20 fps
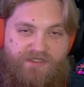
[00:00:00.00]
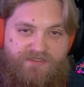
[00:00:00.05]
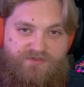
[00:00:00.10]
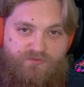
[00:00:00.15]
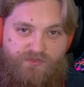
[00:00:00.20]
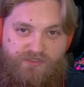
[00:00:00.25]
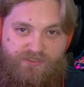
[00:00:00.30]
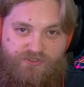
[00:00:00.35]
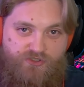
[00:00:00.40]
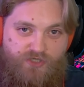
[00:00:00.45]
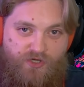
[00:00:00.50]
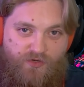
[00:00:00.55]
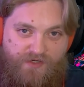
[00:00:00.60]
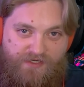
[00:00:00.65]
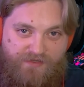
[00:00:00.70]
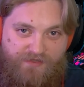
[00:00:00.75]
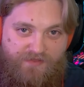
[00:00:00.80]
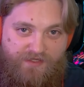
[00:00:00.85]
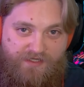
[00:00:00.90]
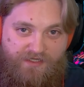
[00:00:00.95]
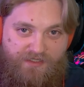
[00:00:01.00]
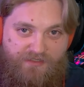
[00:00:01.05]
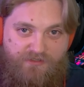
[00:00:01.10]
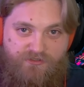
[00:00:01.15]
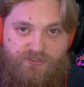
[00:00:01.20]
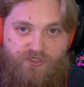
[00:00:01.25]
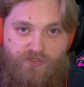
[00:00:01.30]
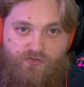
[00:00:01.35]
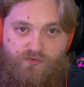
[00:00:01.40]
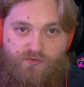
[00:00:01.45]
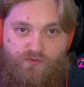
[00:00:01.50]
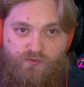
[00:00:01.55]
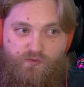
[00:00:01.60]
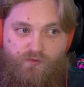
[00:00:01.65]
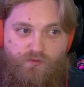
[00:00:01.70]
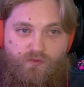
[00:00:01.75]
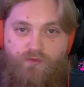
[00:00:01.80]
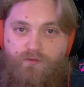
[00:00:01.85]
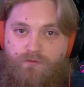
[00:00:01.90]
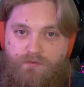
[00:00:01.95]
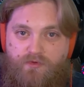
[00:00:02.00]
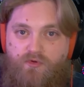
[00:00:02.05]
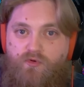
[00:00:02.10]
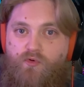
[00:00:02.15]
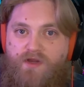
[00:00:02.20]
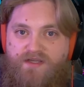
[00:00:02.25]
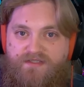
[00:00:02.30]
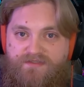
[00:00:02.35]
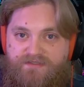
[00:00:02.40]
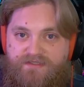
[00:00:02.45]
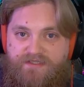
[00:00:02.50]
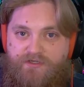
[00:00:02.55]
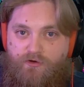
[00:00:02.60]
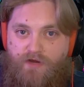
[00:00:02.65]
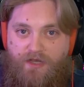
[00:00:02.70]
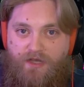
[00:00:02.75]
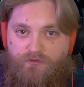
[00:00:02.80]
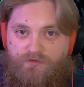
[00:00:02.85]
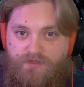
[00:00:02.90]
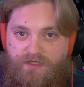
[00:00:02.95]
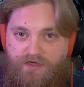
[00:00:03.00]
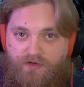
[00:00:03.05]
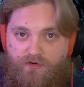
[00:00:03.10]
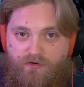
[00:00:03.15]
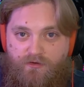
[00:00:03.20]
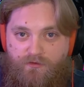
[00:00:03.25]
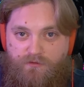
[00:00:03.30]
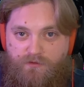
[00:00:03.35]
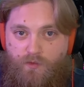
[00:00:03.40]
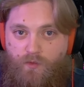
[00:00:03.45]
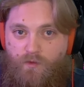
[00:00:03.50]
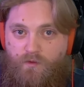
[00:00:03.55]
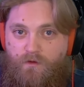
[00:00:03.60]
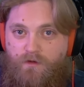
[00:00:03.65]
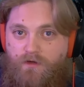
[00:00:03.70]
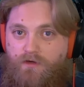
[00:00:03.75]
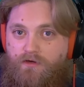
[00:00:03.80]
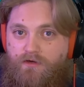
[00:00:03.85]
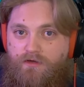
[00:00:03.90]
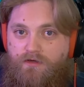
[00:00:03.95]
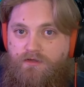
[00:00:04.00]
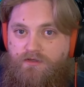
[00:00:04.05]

really show anything too crazy or out there or, or you